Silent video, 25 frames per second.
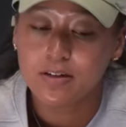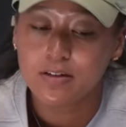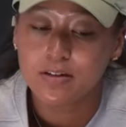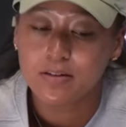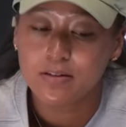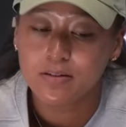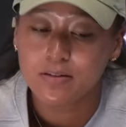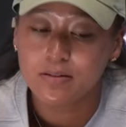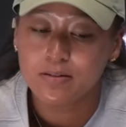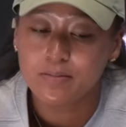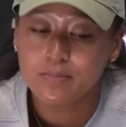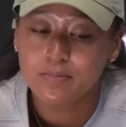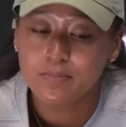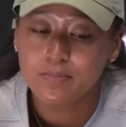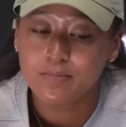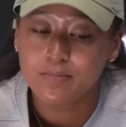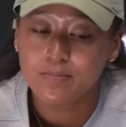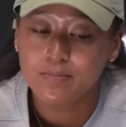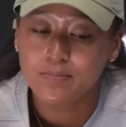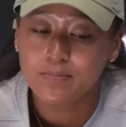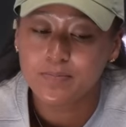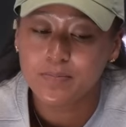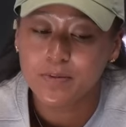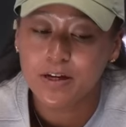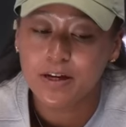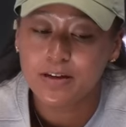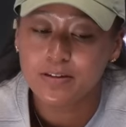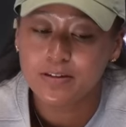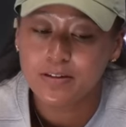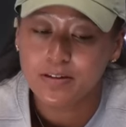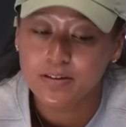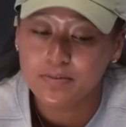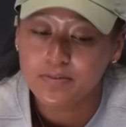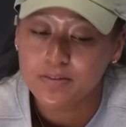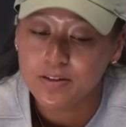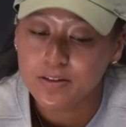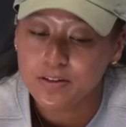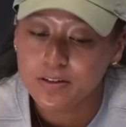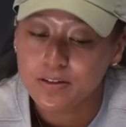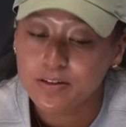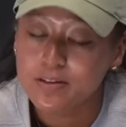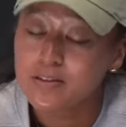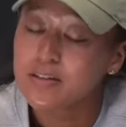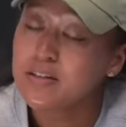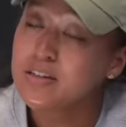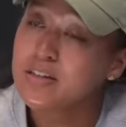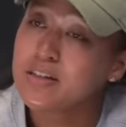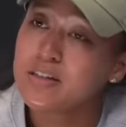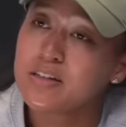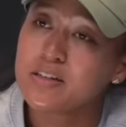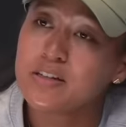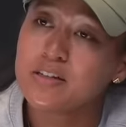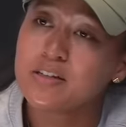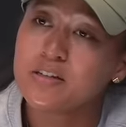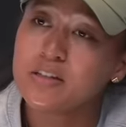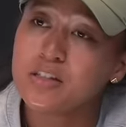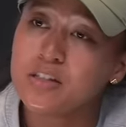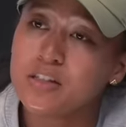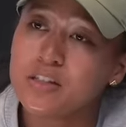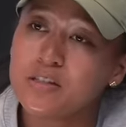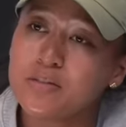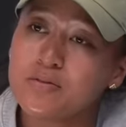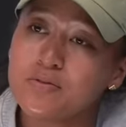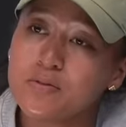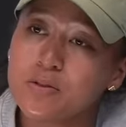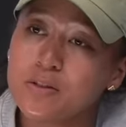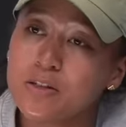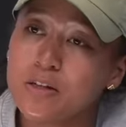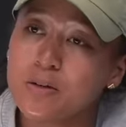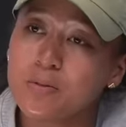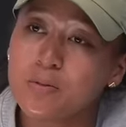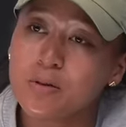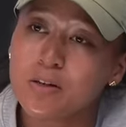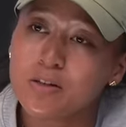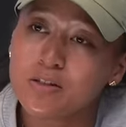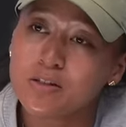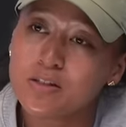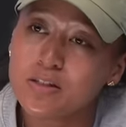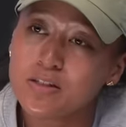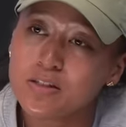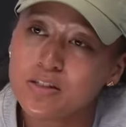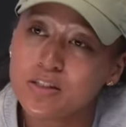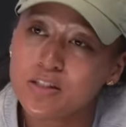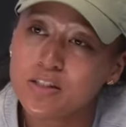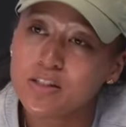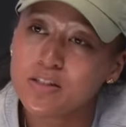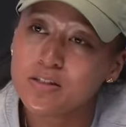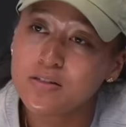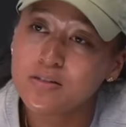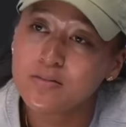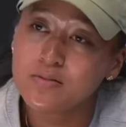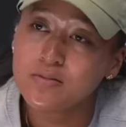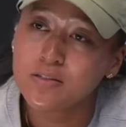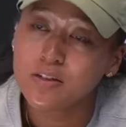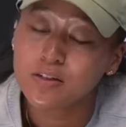I definitely think I can achieve what I want to achieve.